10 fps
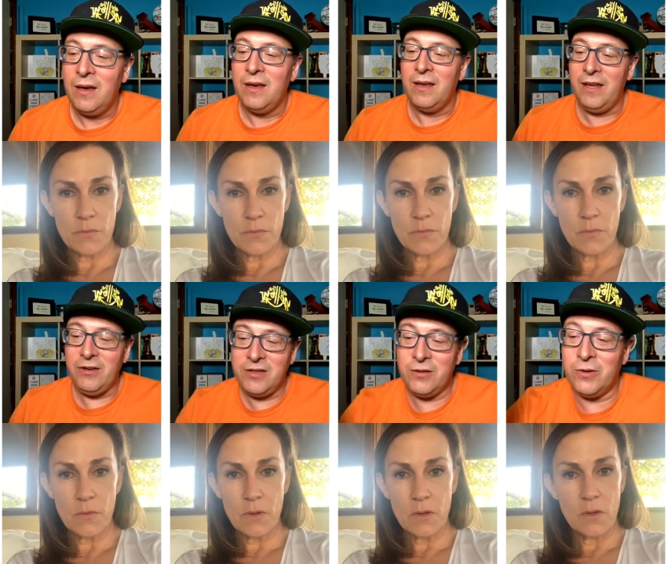Speaker 1: Here's the
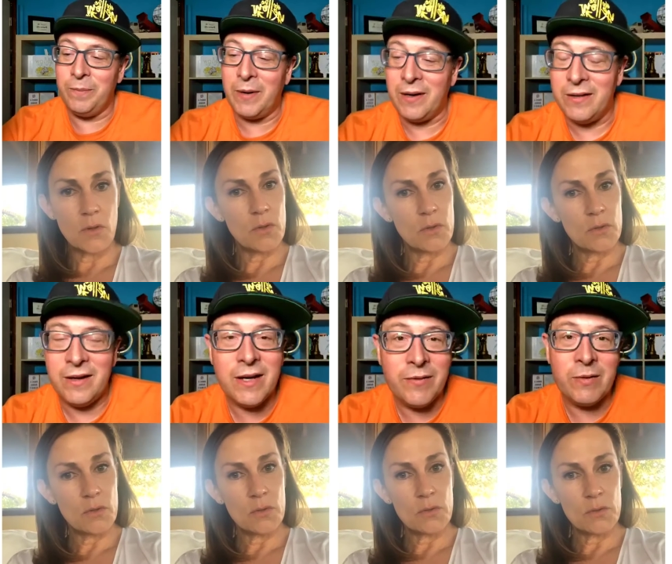cool part they're
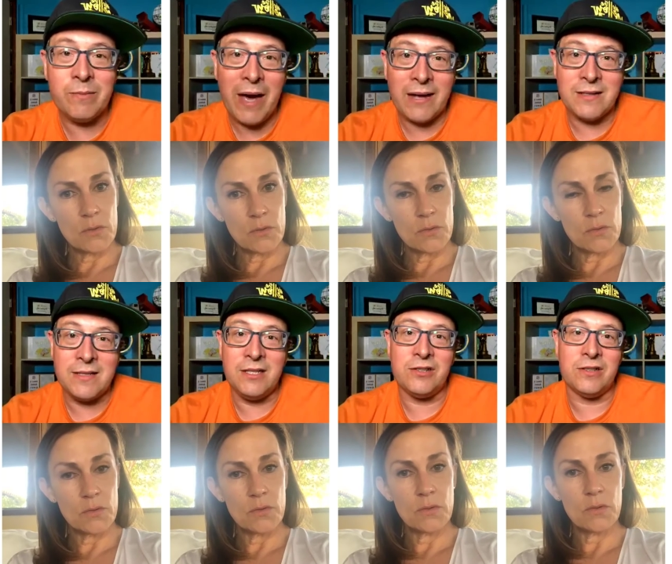giving back to
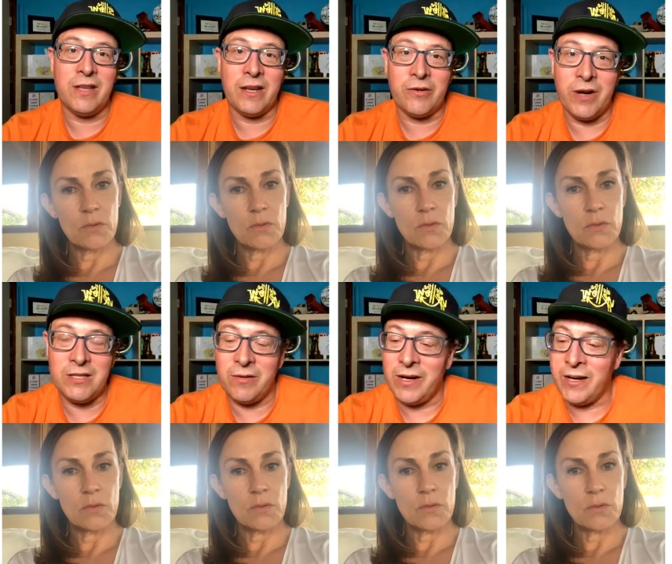teachers like crazy
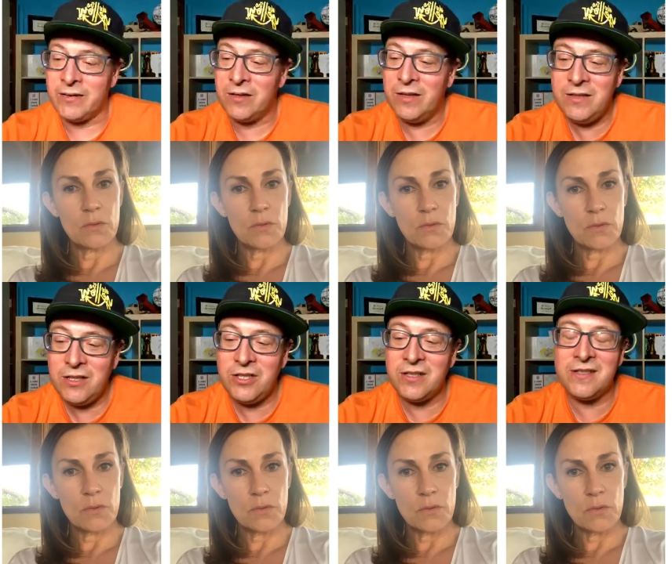right now. So, this is
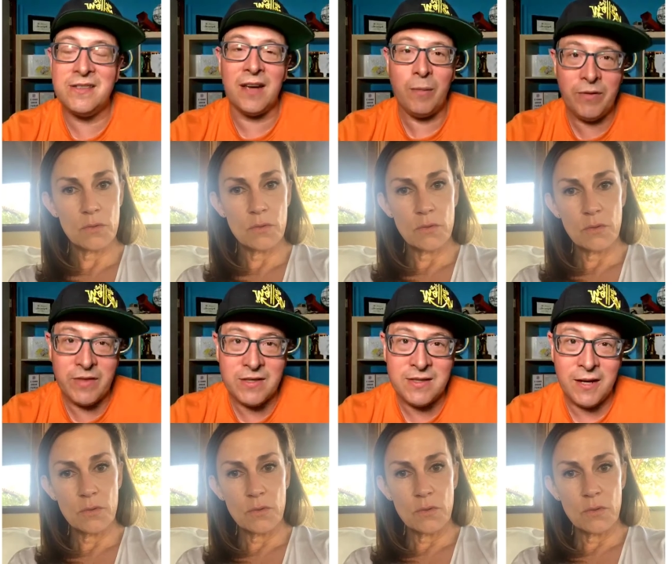just some of the
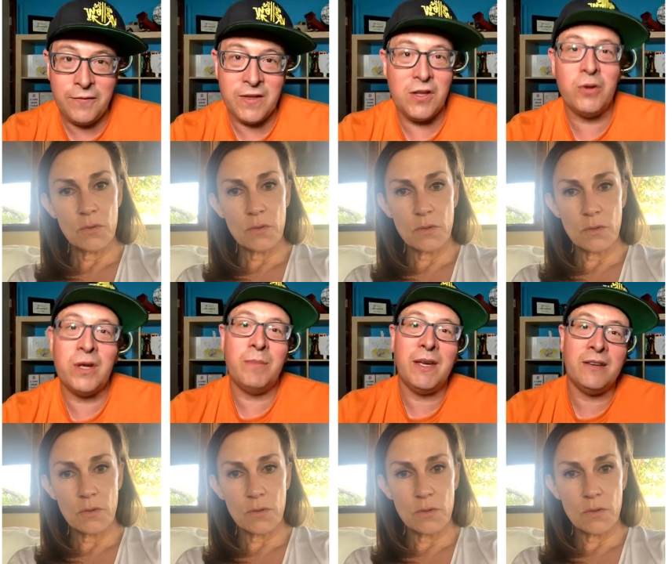stuff that you can be
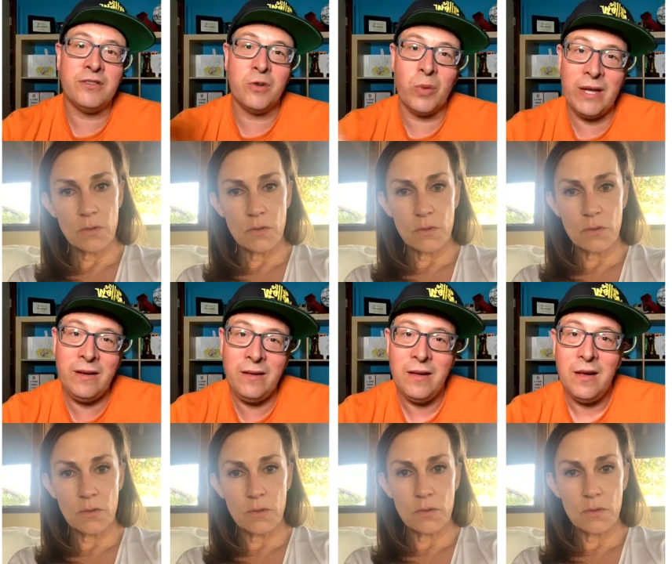entered to win
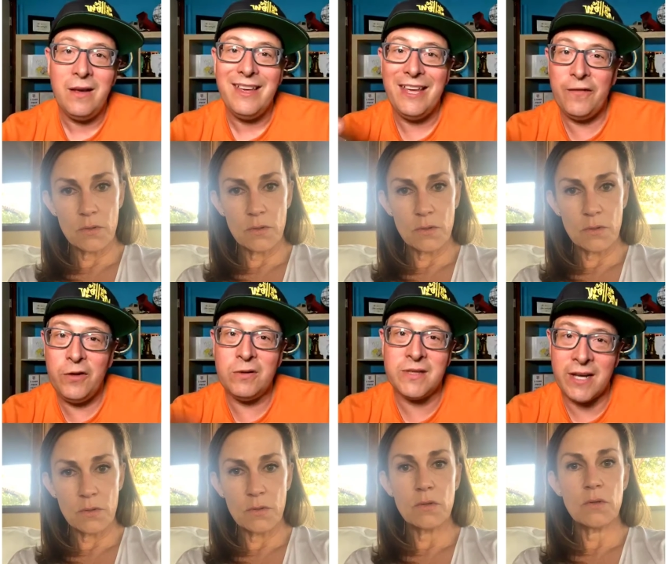if you
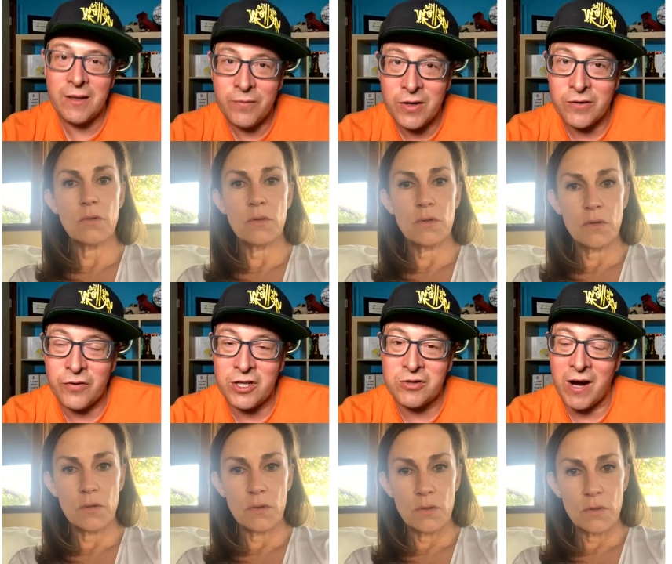sign up for your free
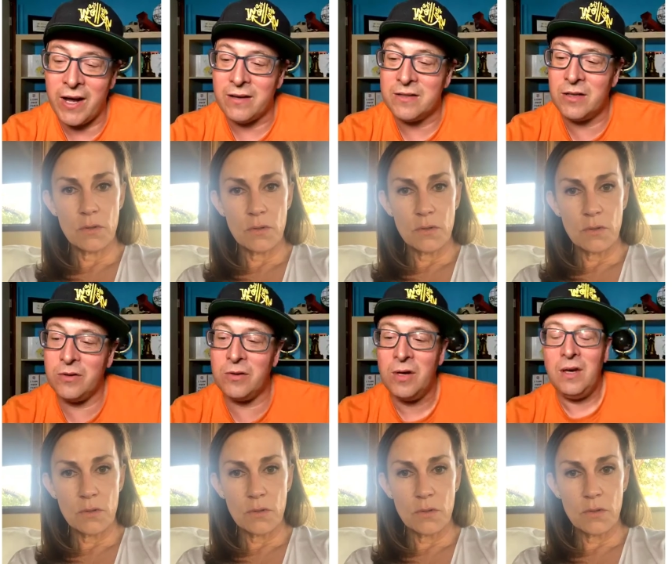trial. So,
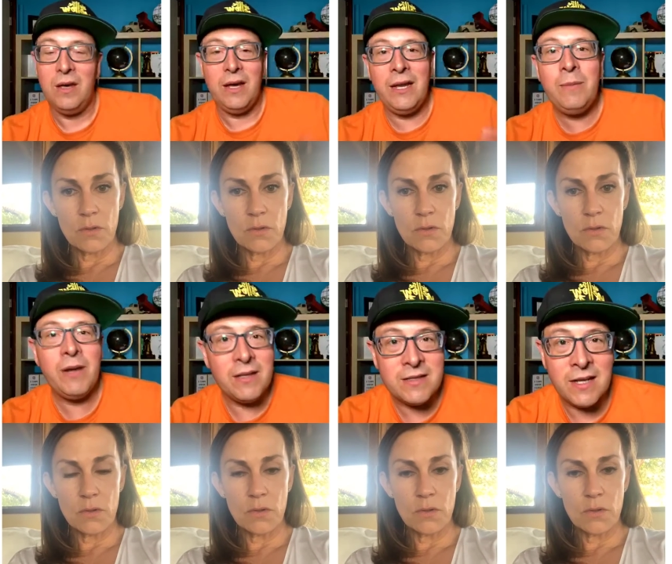anybody that
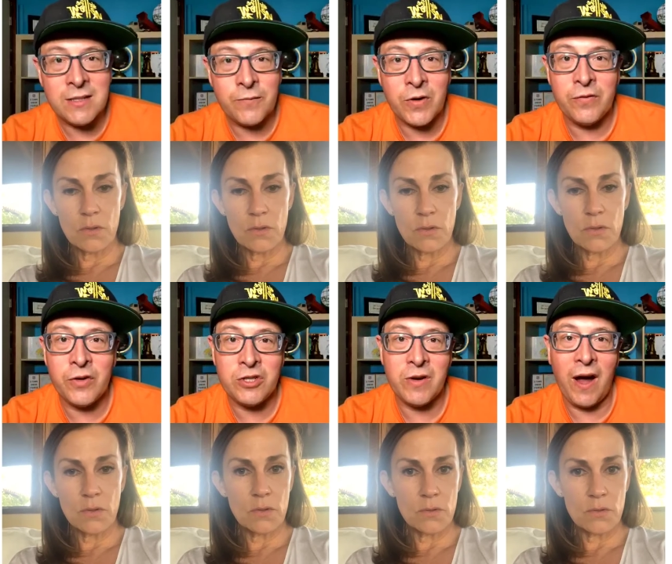signs up for a free
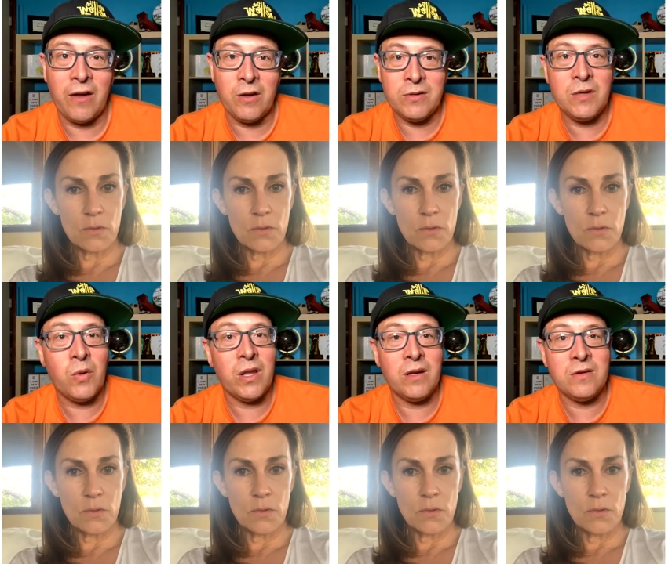trial using one of
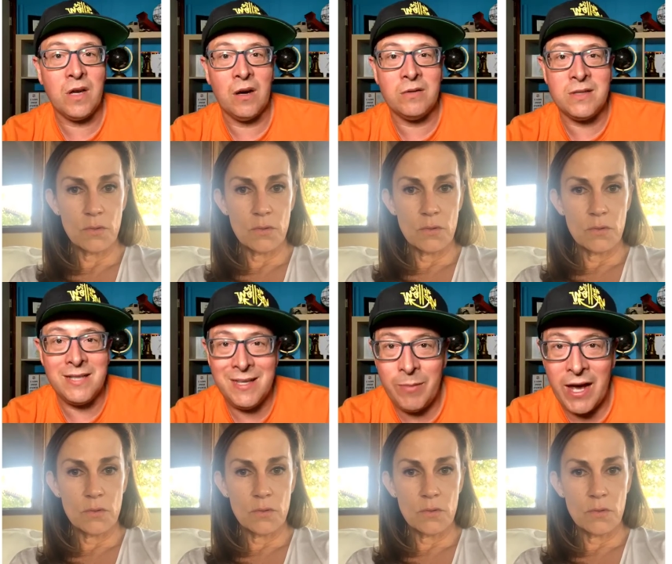those codes, Team
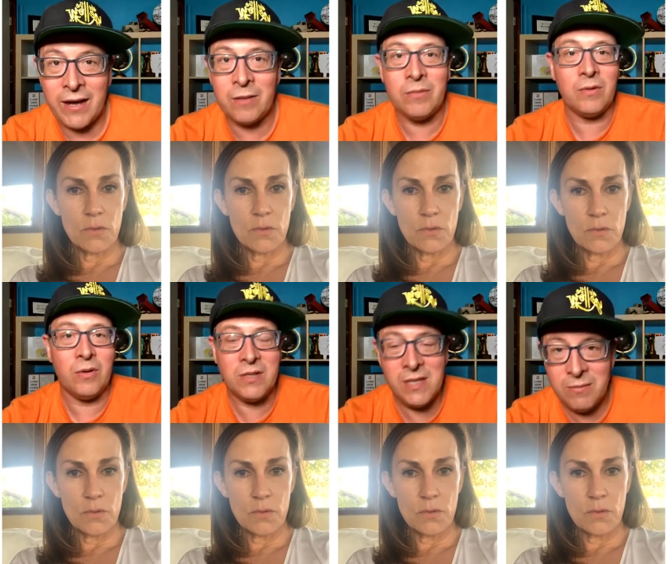Adam or
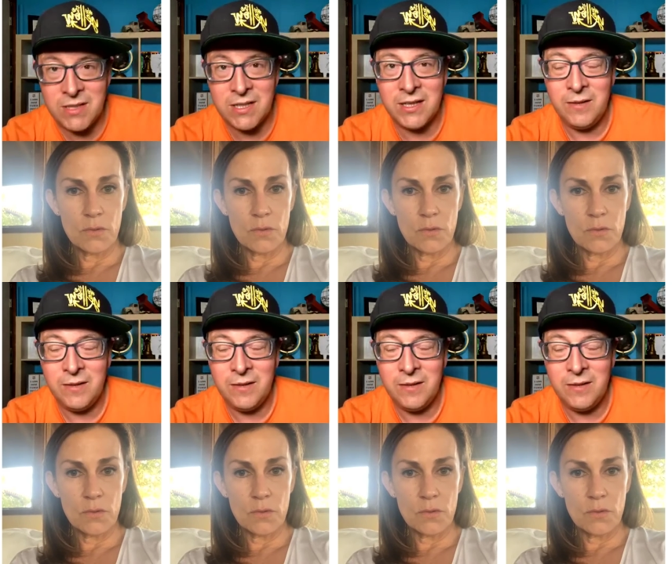Team Deedee,